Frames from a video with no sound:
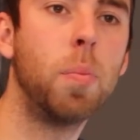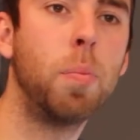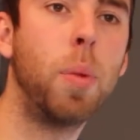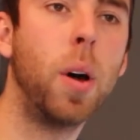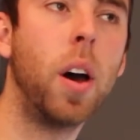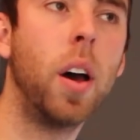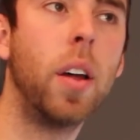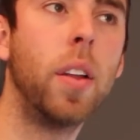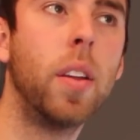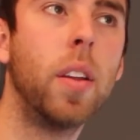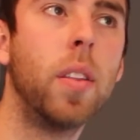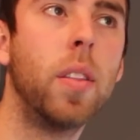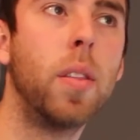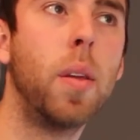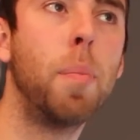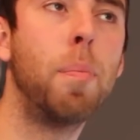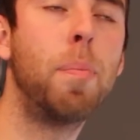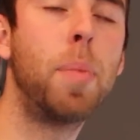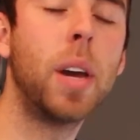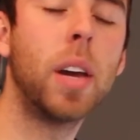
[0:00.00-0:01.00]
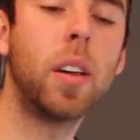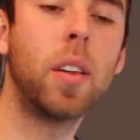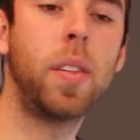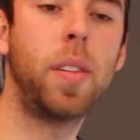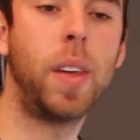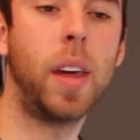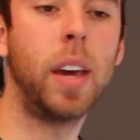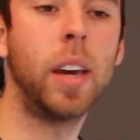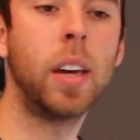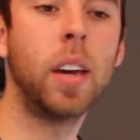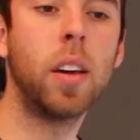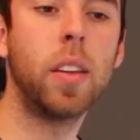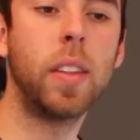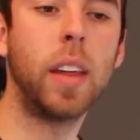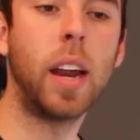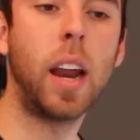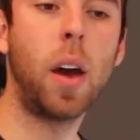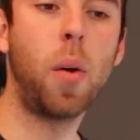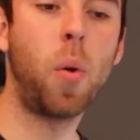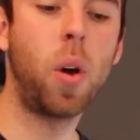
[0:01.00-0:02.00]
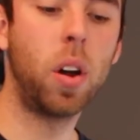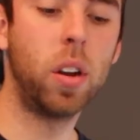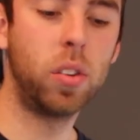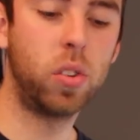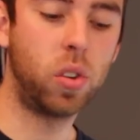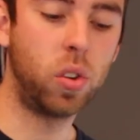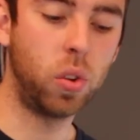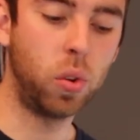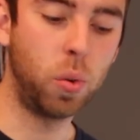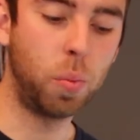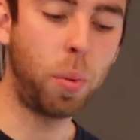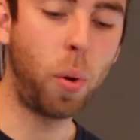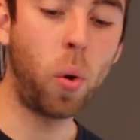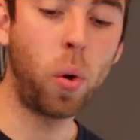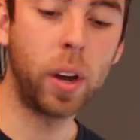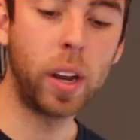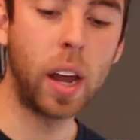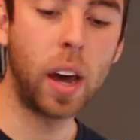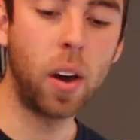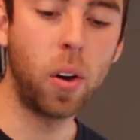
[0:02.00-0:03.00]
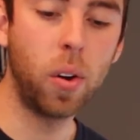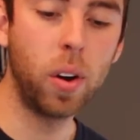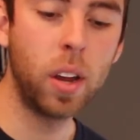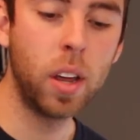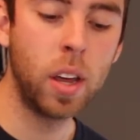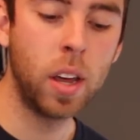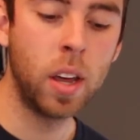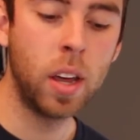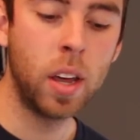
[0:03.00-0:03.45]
but the big thing that I want to point out,